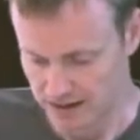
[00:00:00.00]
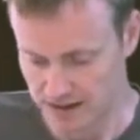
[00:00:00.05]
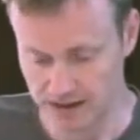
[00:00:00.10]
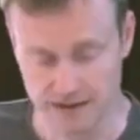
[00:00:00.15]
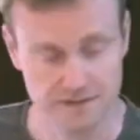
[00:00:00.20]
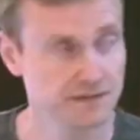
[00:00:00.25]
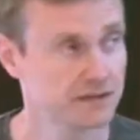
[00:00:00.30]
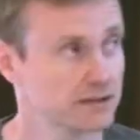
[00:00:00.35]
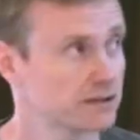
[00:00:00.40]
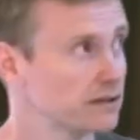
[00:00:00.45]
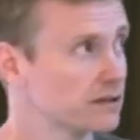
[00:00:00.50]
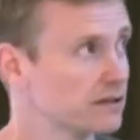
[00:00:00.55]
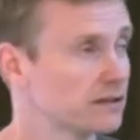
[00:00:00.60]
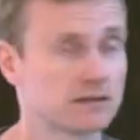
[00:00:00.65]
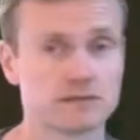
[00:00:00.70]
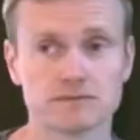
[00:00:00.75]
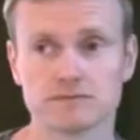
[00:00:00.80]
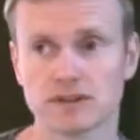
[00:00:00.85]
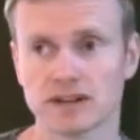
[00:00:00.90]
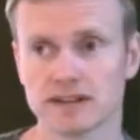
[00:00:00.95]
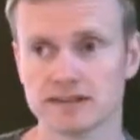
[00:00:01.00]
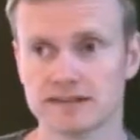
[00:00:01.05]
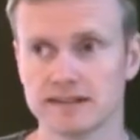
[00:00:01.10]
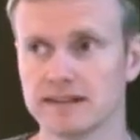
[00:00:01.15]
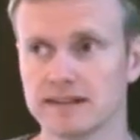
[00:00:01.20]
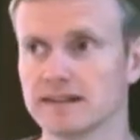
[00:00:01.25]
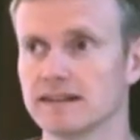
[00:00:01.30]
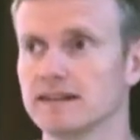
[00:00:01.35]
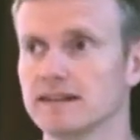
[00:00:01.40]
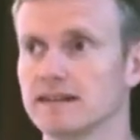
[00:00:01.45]
If you're
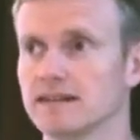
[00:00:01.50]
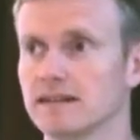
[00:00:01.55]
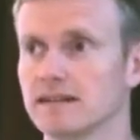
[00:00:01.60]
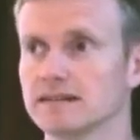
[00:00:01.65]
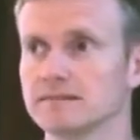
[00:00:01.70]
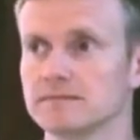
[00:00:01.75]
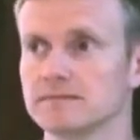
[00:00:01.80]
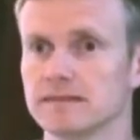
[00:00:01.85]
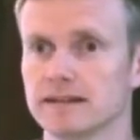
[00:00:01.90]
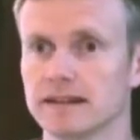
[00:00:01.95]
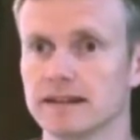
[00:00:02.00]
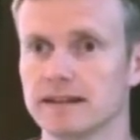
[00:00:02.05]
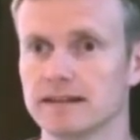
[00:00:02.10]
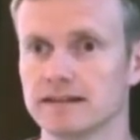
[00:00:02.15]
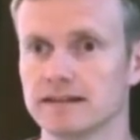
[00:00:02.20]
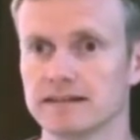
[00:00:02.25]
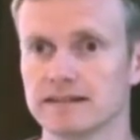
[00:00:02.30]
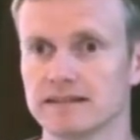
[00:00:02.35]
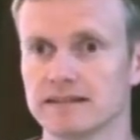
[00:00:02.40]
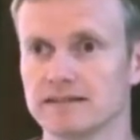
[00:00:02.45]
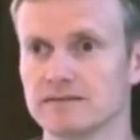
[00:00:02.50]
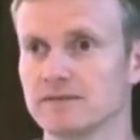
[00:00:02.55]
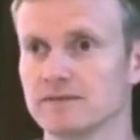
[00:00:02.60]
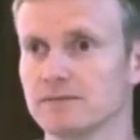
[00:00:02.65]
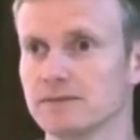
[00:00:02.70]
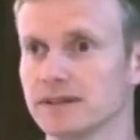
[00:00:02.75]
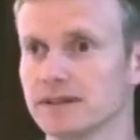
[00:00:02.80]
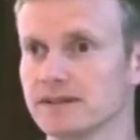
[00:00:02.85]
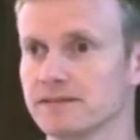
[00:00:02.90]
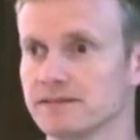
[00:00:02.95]
writing a library that
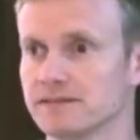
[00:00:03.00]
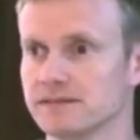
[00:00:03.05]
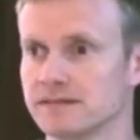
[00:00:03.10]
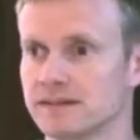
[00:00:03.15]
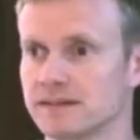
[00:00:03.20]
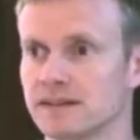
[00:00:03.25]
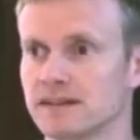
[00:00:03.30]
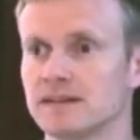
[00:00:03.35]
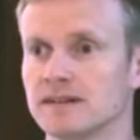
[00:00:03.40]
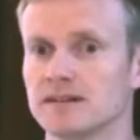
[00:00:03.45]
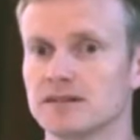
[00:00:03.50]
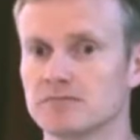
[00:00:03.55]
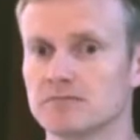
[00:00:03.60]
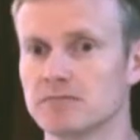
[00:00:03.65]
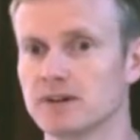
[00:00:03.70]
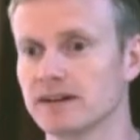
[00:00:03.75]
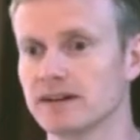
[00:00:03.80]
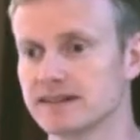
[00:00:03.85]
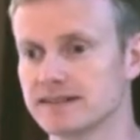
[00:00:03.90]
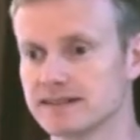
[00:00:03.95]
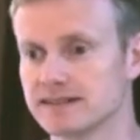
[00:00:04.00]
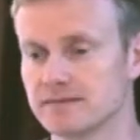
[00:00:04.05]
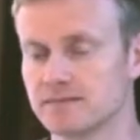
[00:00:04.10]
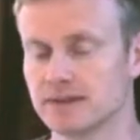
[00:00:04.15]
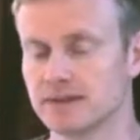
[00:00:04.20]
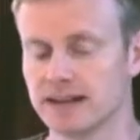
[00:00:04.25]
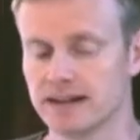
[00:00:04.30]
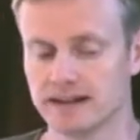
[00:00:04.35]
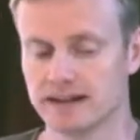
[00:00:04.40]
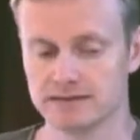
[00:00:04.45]
will be used by
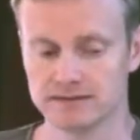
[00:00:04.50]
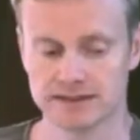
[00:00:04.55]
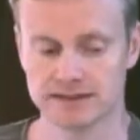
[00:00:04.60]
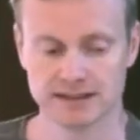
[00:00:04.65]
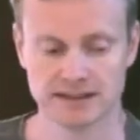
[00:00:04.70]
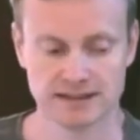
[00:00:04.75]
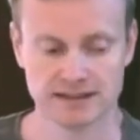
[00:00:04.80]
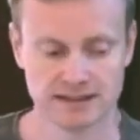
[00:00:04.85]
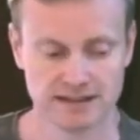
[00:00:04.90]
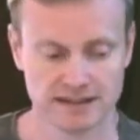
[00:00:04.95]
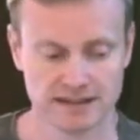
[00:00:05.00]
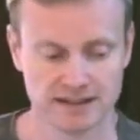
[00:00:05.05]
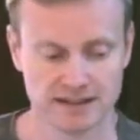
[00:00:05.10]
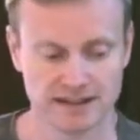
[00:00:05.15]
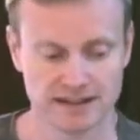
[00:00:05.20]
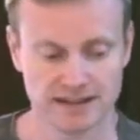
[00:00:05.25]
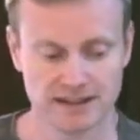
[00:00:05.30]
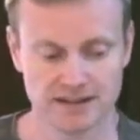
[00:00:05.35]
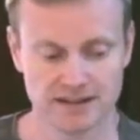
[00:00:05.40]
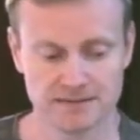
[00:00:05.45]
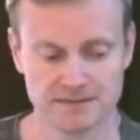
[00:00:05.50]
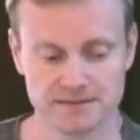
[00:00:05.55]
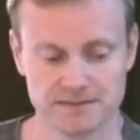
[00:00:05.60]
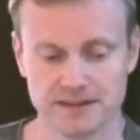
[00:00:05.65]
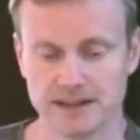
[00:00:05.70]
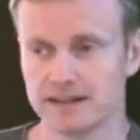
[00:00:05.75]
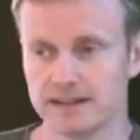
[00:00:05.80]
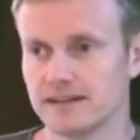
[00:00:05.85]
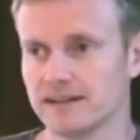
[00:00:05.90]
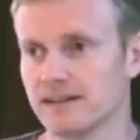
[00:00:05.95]
somebody else,
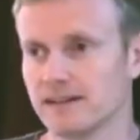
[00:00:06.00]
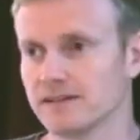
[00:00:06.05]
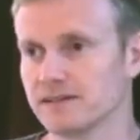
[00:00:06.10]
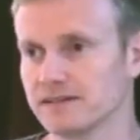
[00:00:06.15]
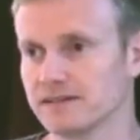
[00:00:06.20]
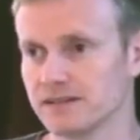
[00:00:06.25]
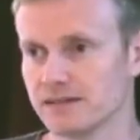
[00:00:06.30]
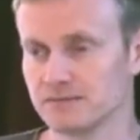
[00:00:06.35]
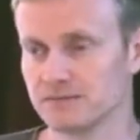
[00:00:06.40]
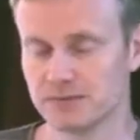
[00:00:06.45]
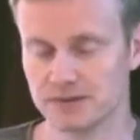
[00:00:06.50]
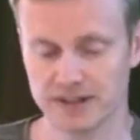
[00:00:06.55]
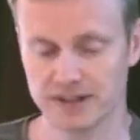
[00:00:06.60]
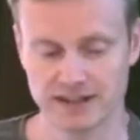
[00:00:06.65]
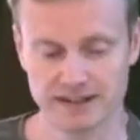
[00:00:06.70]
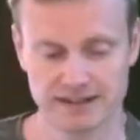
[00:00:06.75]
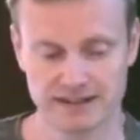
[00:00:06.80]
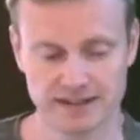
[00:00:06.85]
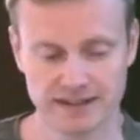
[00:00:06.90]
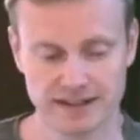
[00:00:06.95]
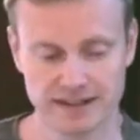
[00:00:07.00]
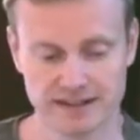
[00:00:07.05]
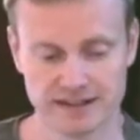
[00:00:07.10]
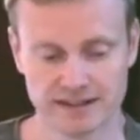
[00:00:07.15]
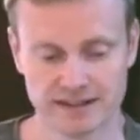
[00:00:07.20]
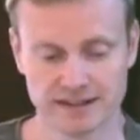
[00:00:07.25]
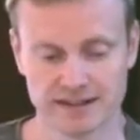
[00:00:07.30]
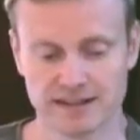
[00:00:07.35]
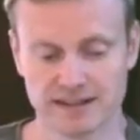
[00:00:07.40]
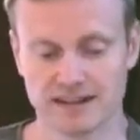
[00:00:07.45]
then no, you don't put it in there,
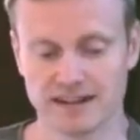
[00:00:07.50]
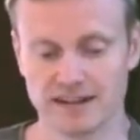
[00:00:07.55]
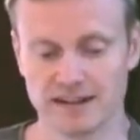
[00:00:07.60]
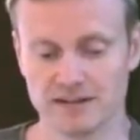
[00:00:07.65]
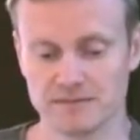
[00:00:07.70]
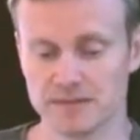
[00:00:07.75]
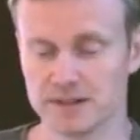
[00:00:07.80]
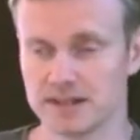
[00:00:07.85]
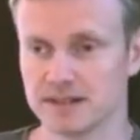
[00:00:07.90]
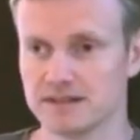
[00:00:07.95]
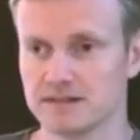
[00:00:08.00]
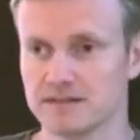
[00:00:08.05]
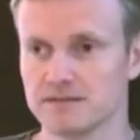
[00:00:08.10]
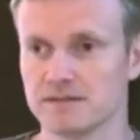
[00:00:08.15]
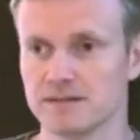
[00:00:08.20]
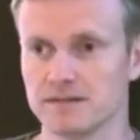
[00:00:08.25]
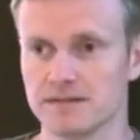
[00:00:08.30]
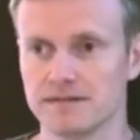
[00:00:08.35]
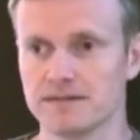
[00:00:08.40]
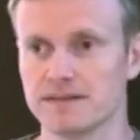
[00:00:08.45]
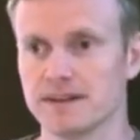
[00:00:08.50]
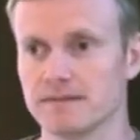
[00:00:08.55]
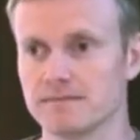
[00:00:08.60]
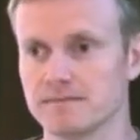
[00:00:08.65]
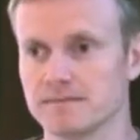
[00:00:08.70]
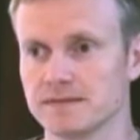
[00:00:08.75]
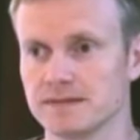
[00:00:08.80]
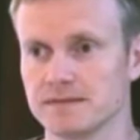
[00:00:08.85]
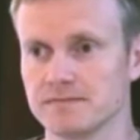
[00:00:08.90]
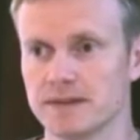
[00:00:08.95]
because you want
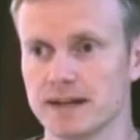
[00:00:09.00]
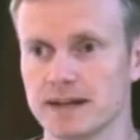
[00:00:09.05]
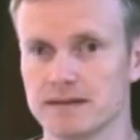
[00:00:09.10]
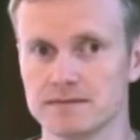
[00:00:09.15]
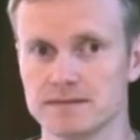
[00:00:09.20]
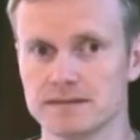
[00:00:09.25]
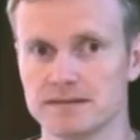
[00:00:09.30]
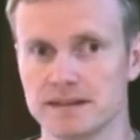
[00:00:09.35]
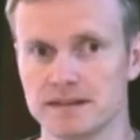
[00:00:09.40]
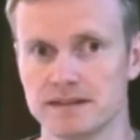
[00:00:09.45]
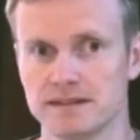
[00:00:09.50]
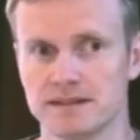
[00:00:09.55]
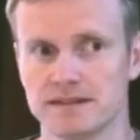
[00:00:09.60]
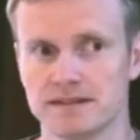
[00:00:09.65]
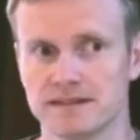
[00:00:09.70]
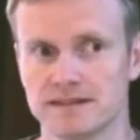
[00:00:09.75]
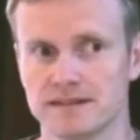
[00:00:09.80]
them to be able to